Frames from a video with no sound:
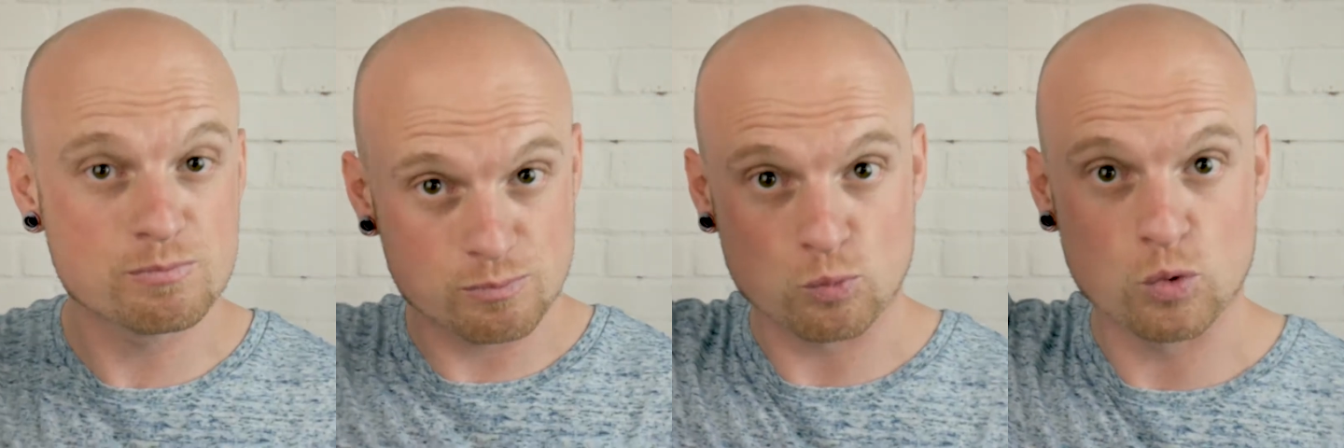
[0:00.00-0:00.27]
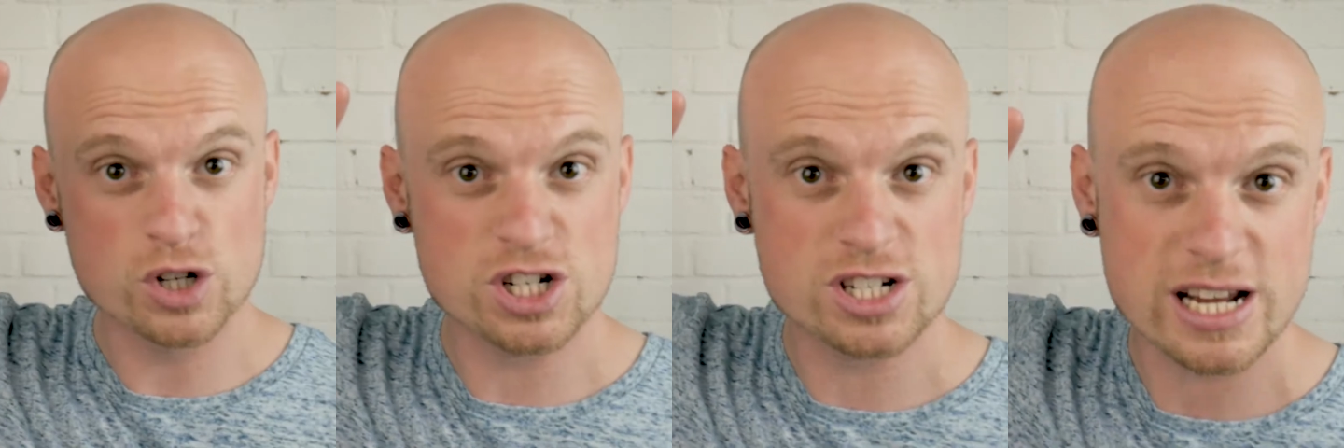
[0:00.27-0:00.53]

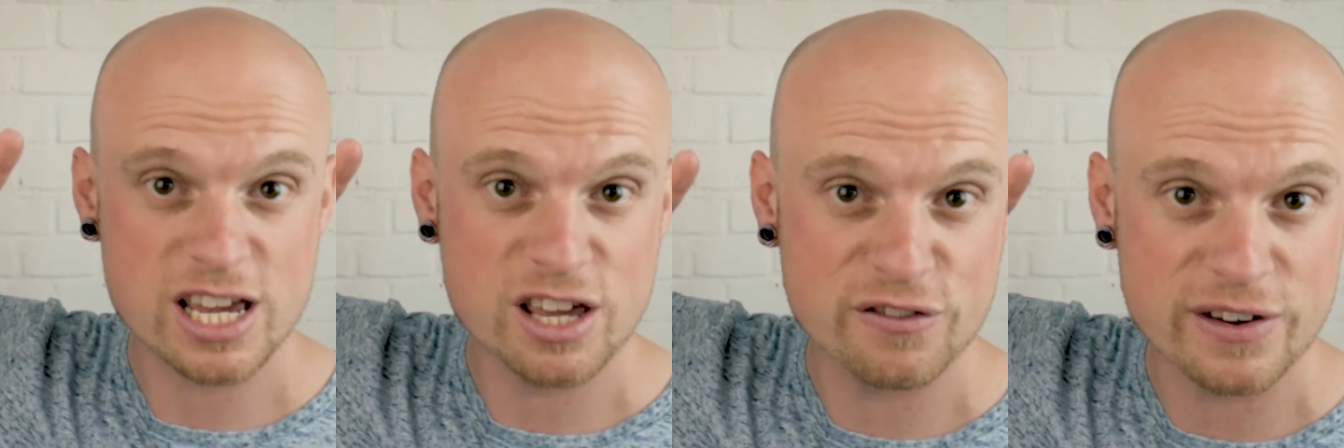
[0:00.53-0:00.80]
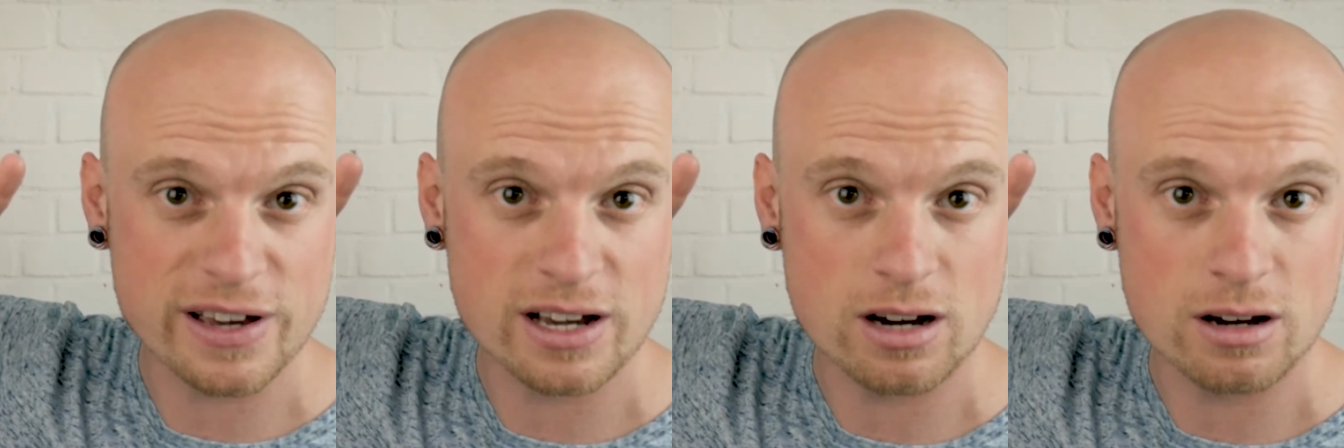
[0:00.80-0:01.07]
Once you take your
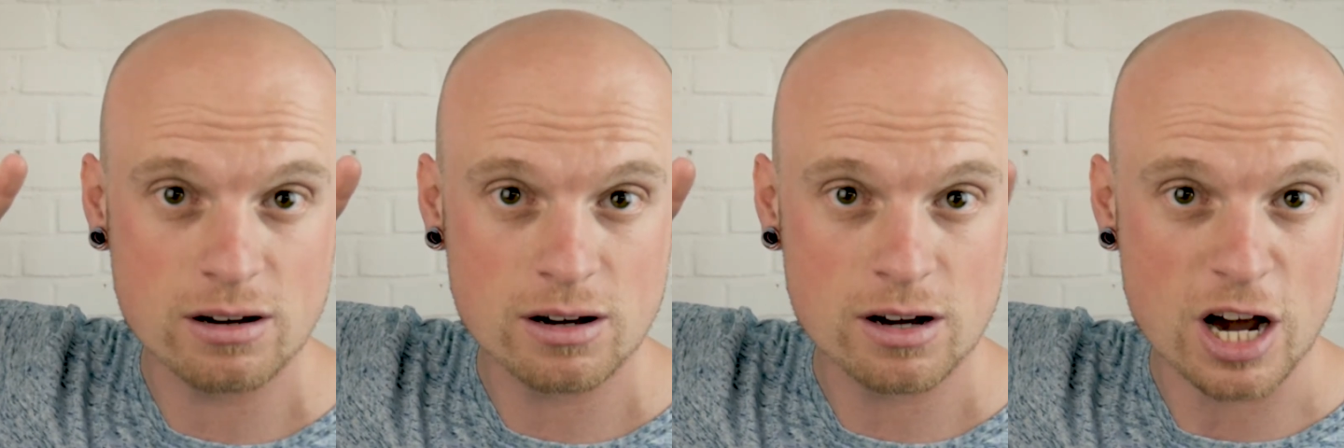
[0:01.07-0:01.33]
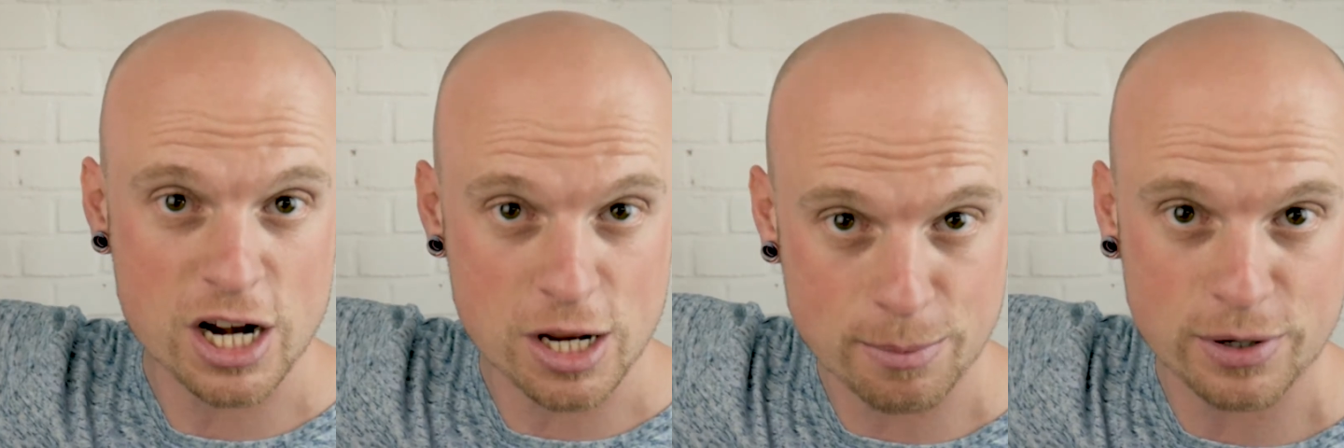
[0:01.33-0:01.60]
finger
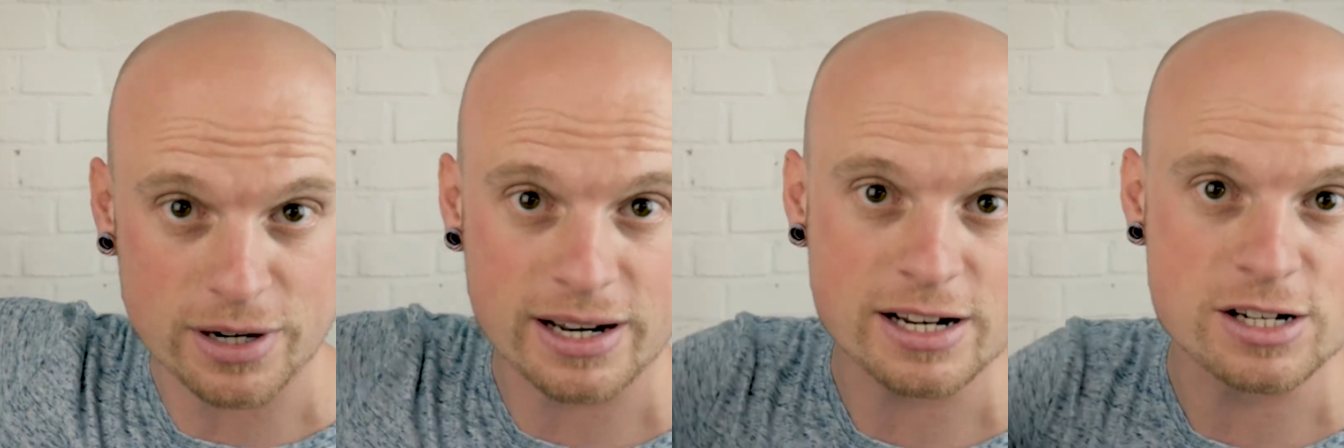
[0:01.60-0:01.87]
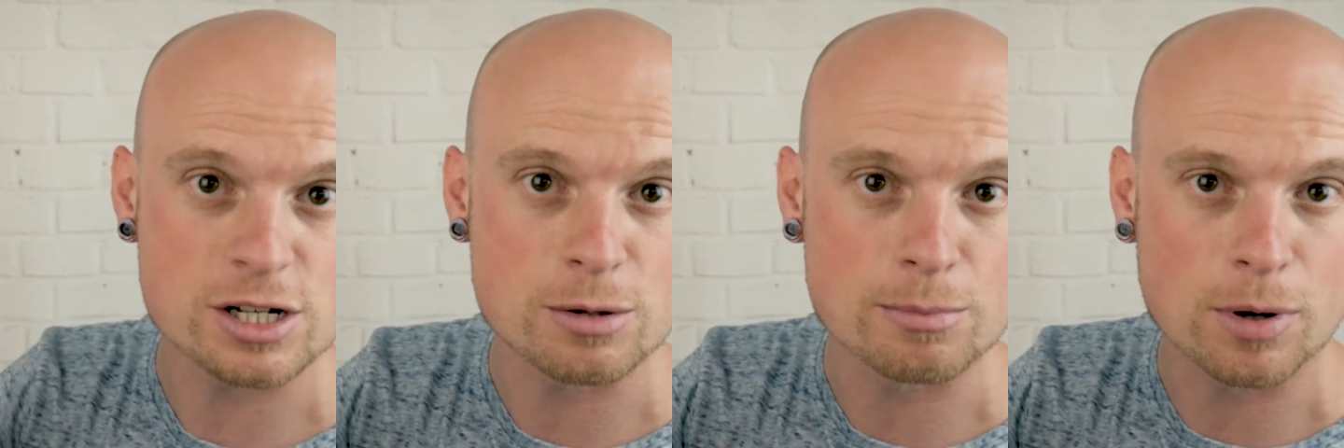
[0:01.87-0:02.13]
and you put it
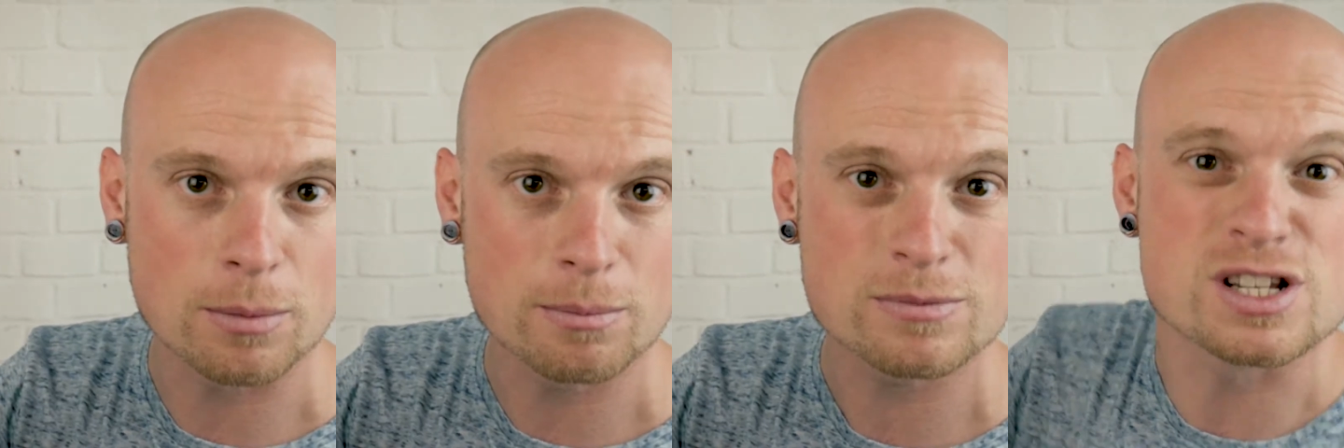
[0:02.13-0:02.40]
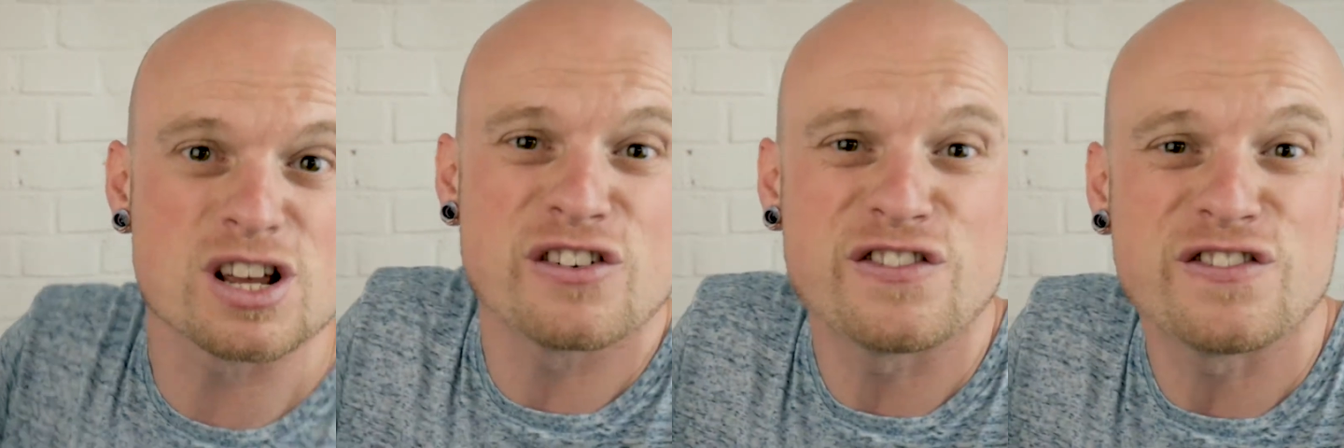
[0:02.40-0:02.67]
into your bum,
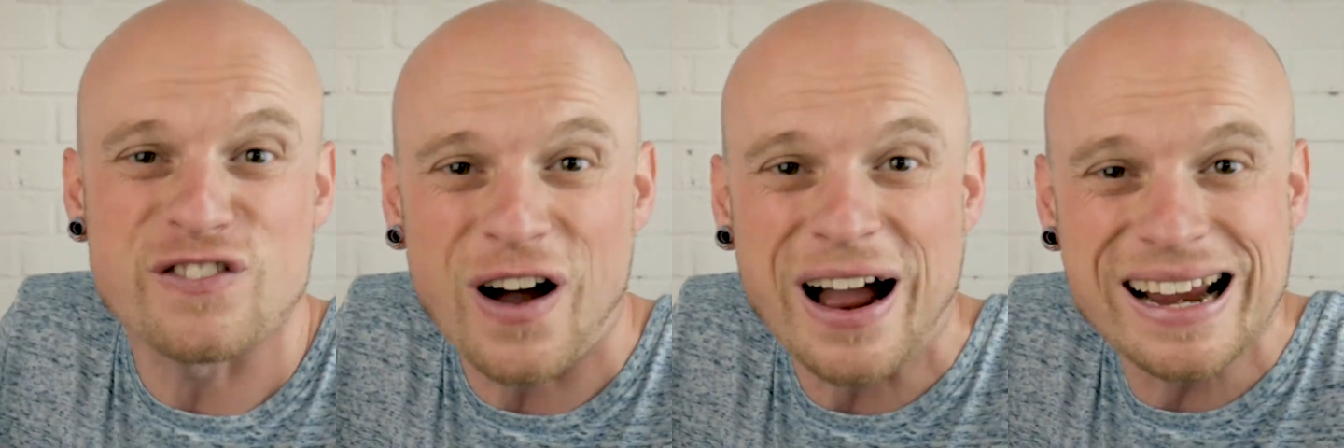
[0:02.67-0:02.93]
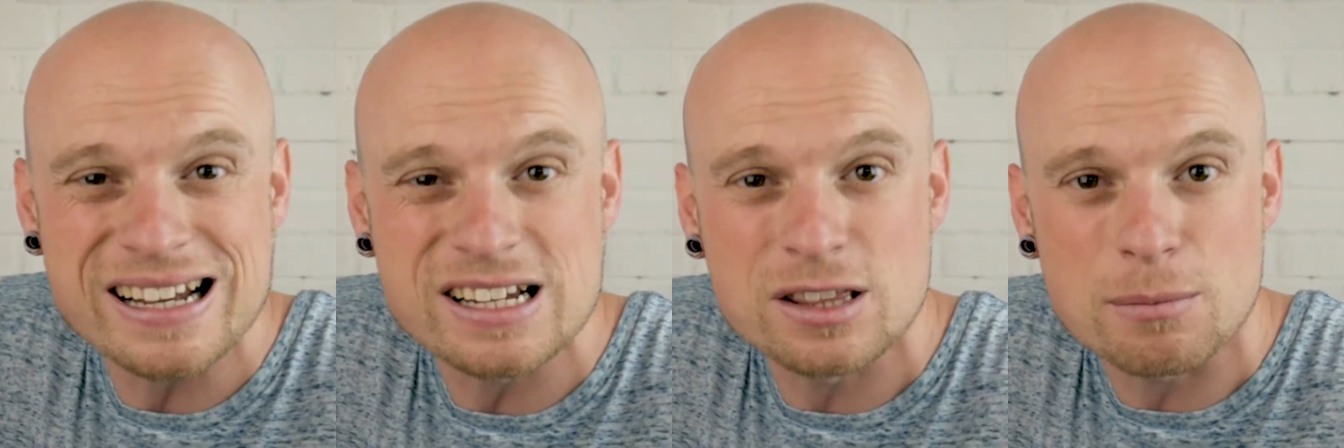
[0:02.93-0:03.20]
to
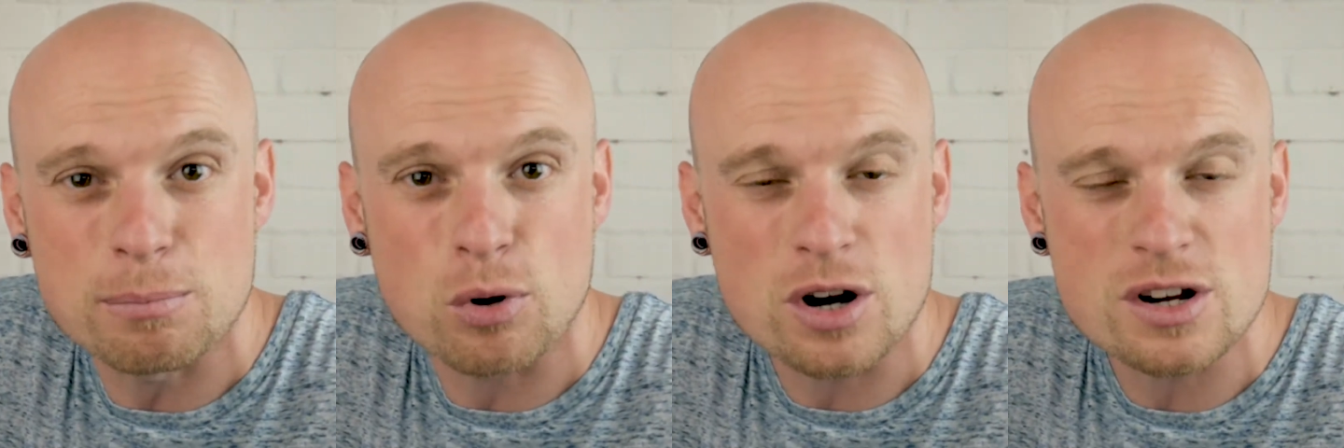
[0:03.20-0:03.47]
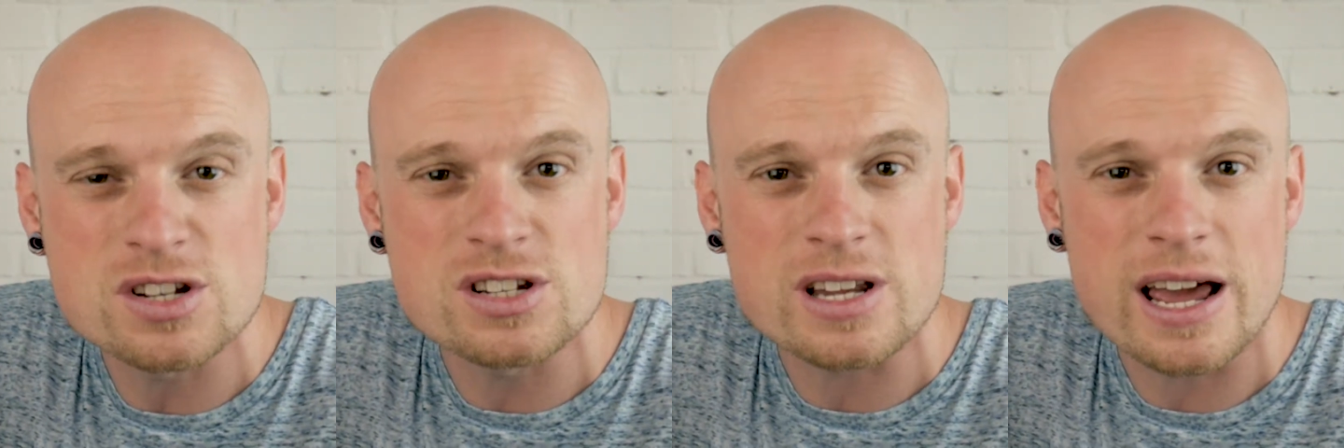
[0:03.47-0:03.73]
find the
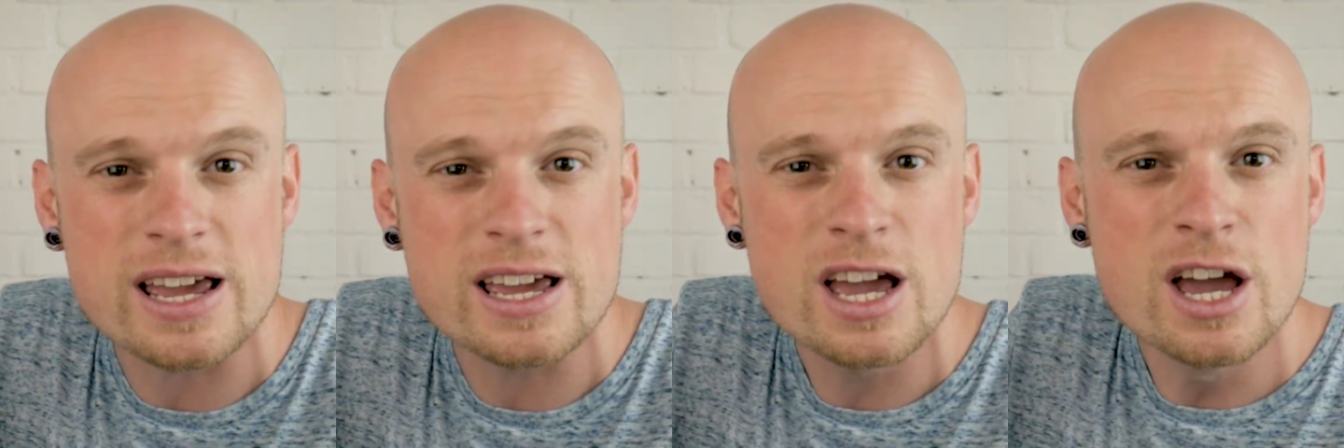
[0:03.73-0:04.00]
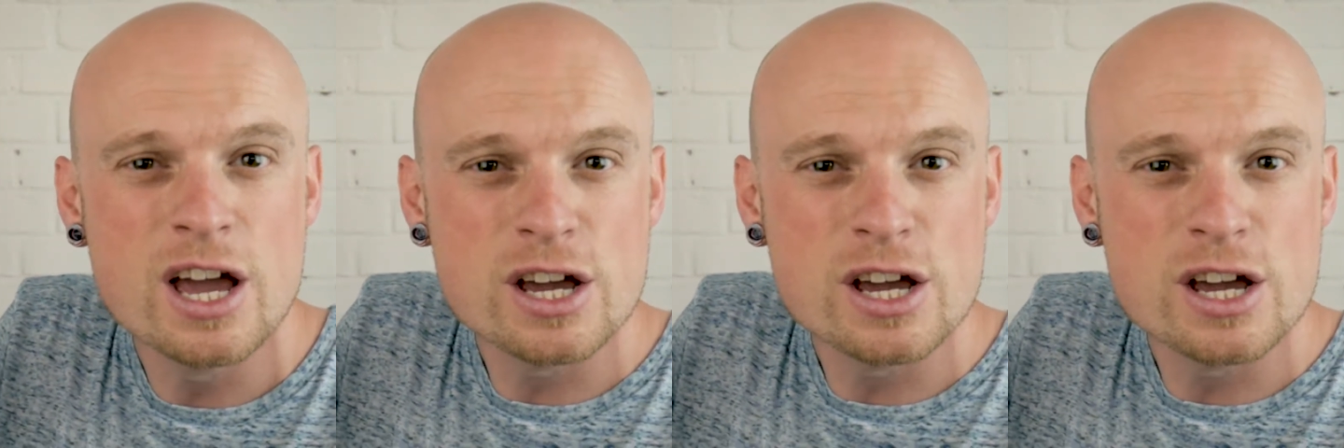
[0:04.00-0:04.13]
prostate,